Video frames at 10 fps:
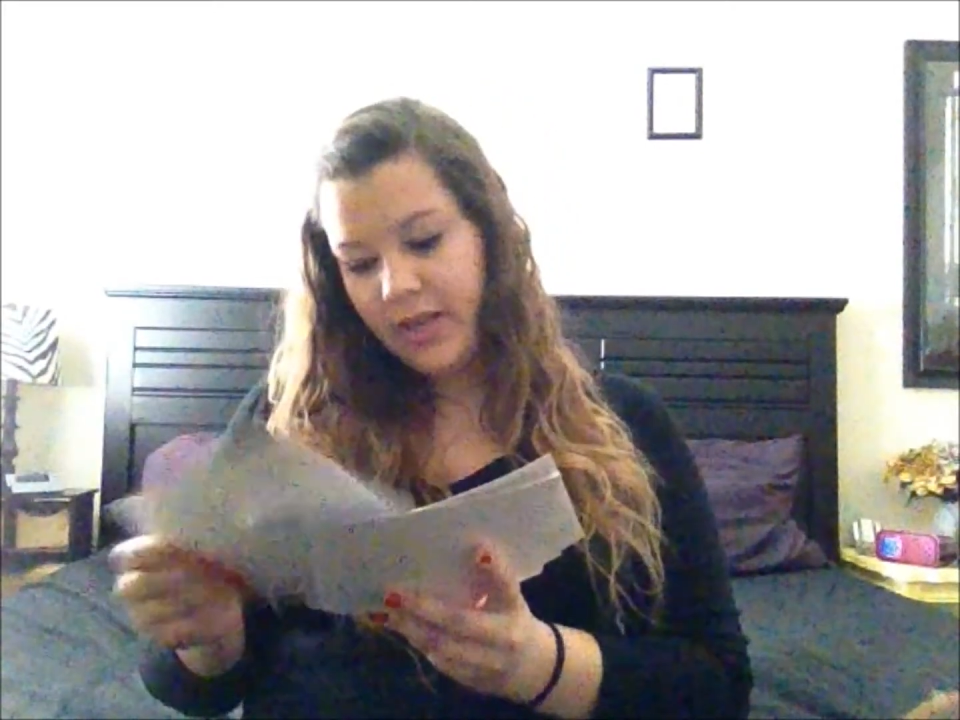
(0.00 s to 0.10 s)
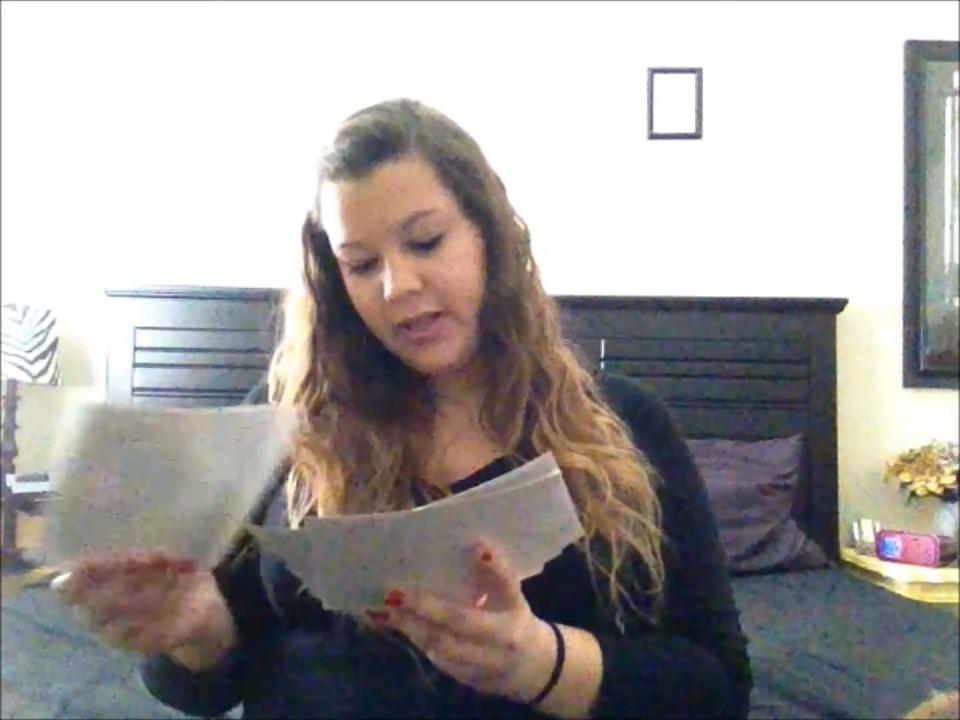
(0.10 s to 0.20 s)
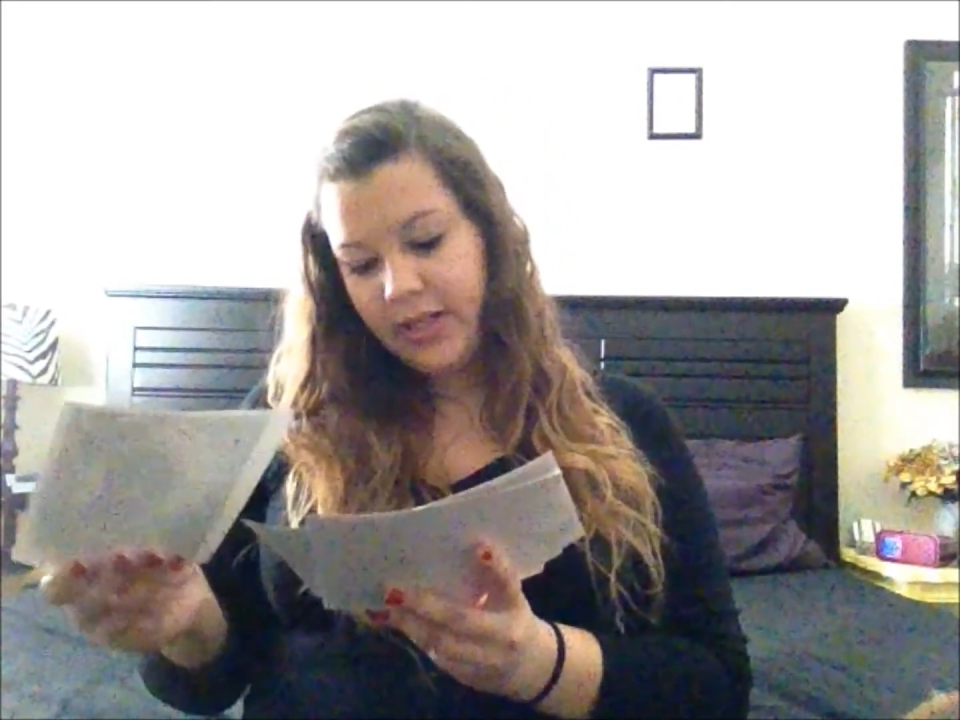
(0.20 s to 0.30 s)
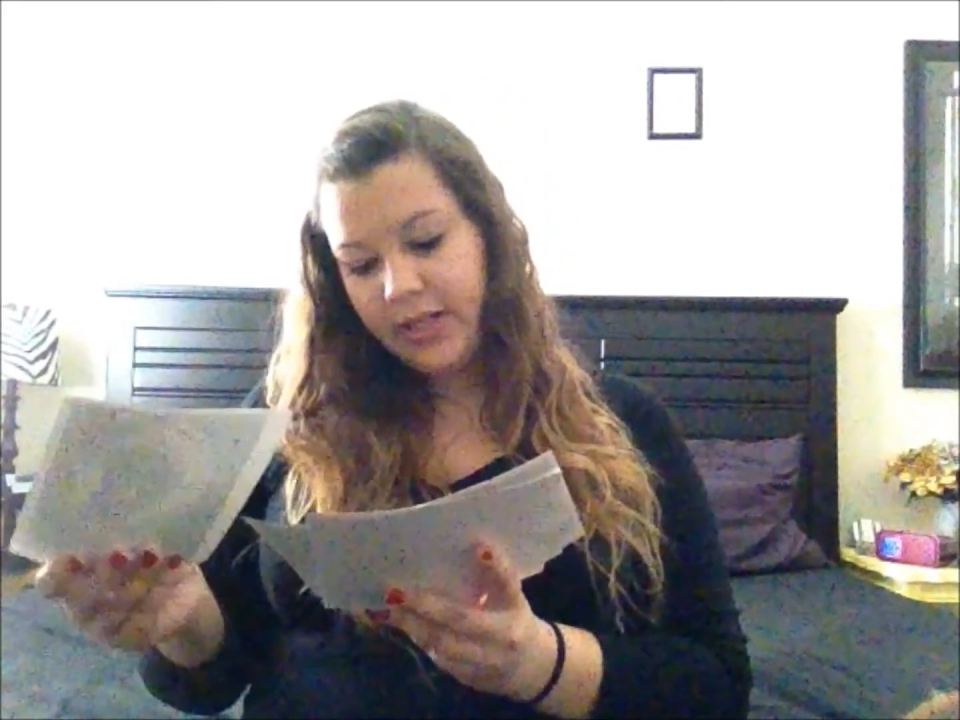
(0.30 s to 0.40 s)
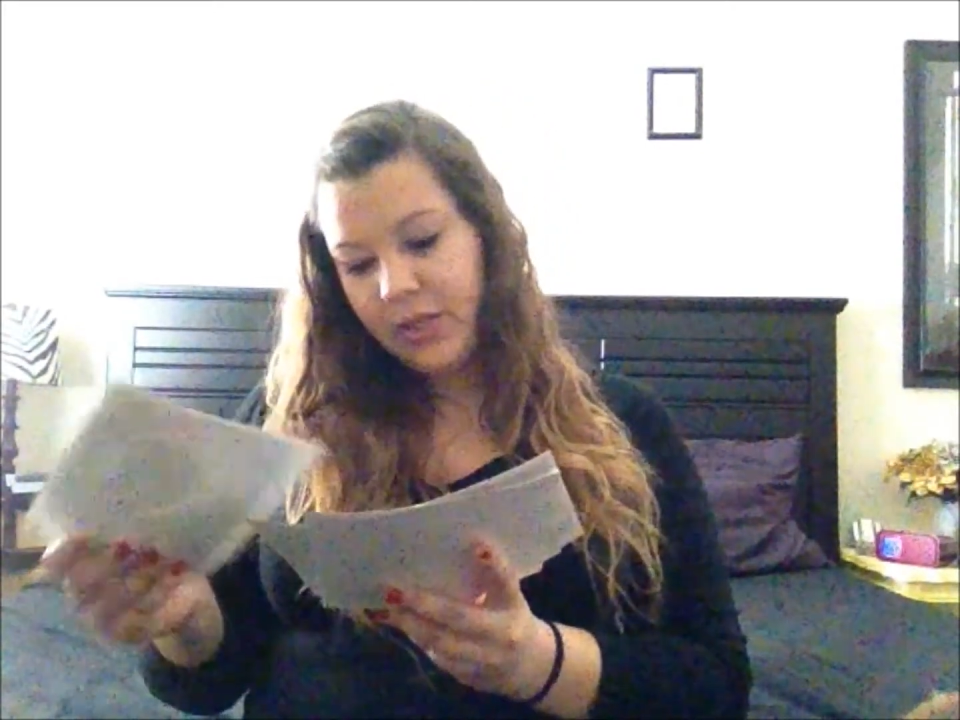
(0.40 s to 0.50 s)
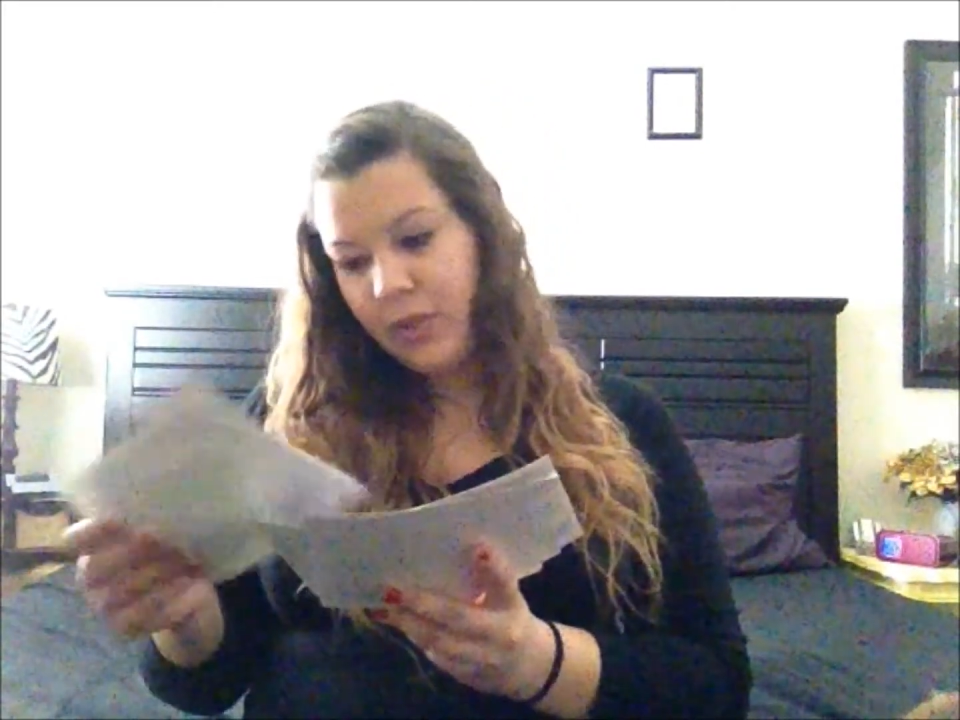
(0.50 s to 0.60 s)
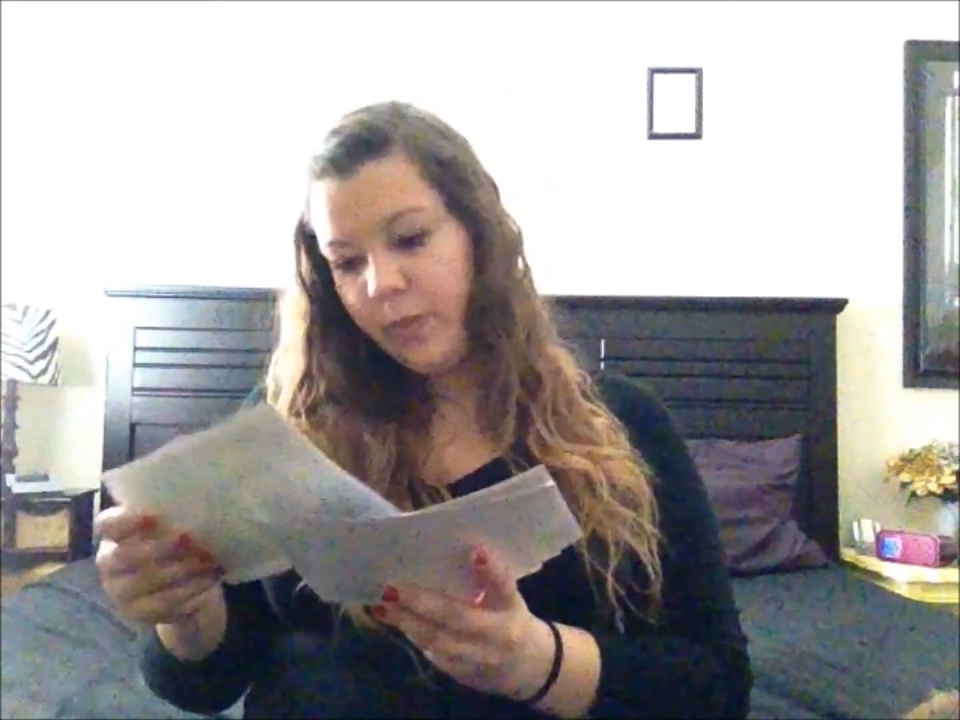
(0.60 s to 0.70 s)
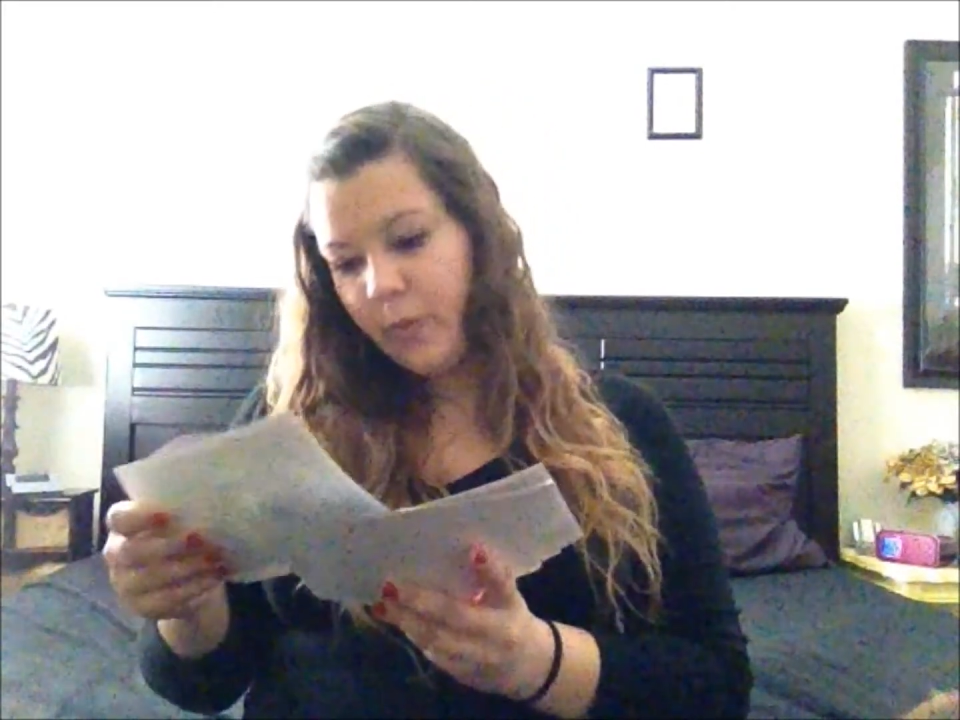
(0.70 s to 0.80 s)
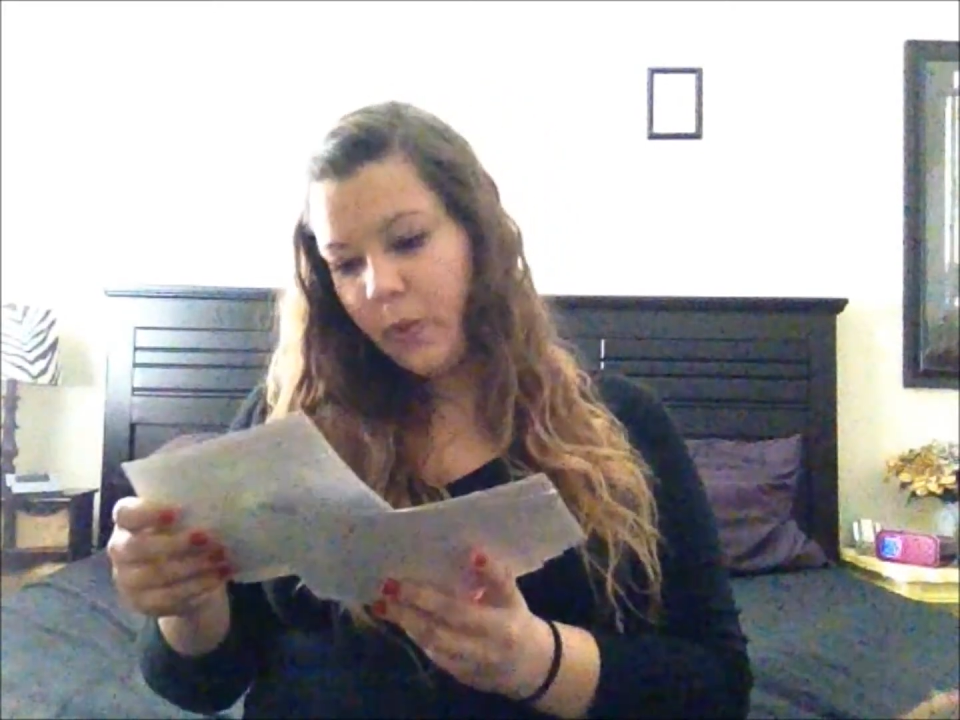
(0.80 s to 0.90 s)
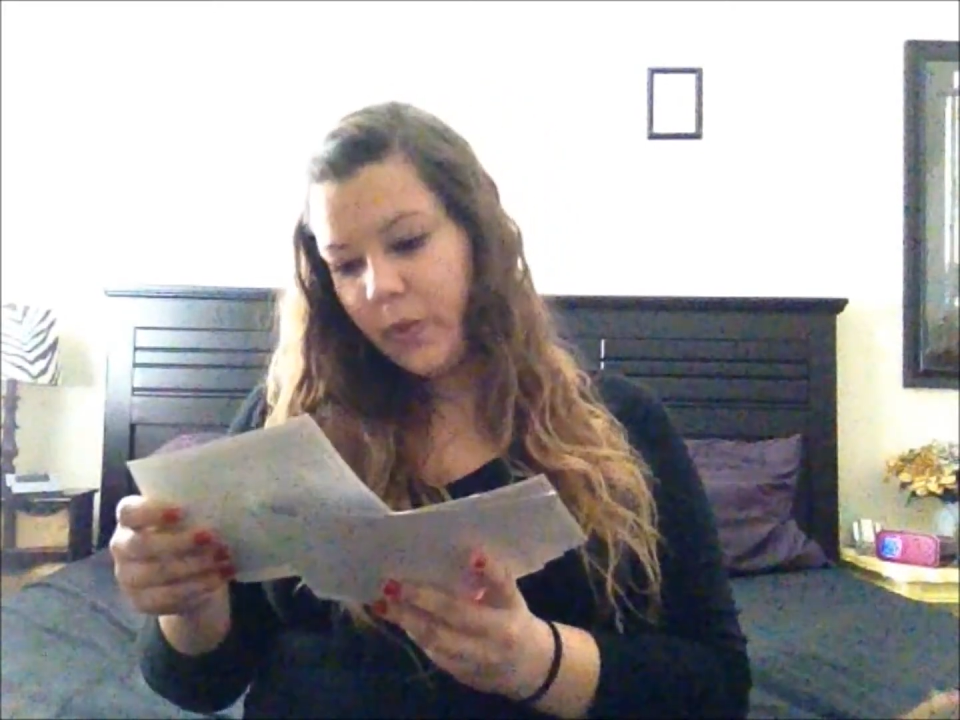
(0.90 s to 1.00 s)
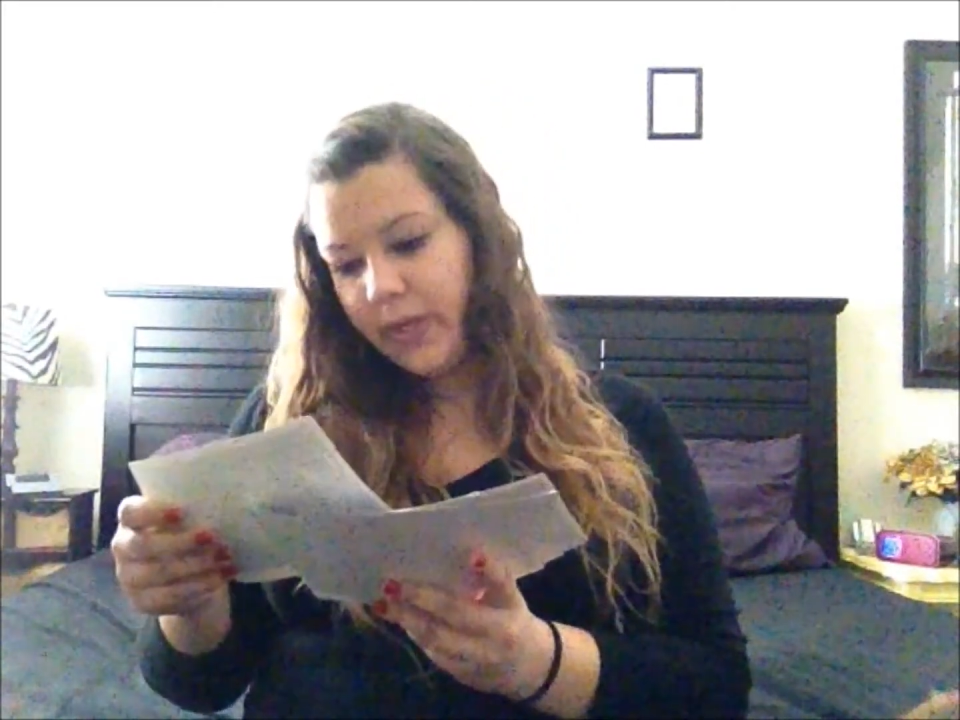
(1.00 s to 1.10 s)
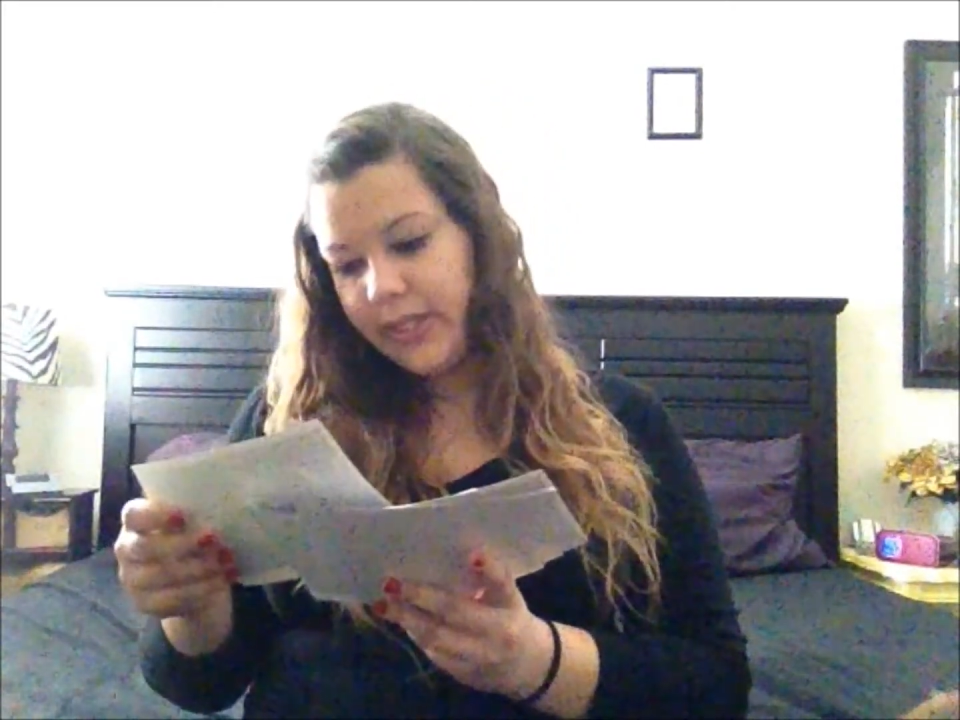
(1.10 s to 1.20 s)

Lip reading: a little more